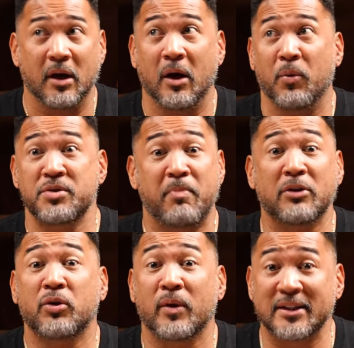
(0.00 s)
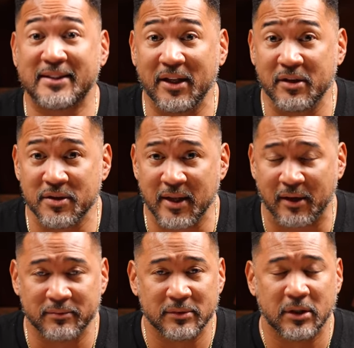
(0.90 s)
uh, which is about going on 10 years
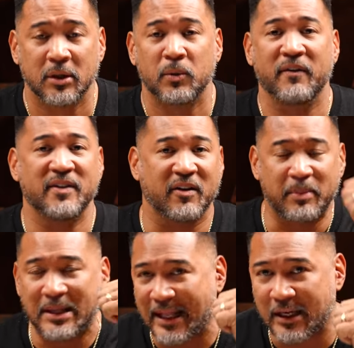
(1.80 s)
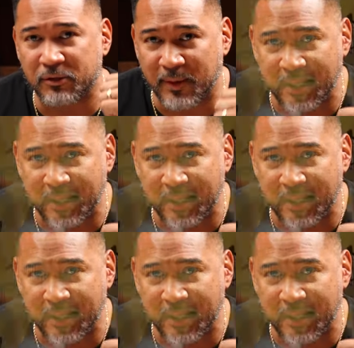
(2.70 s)
now, We've never been late on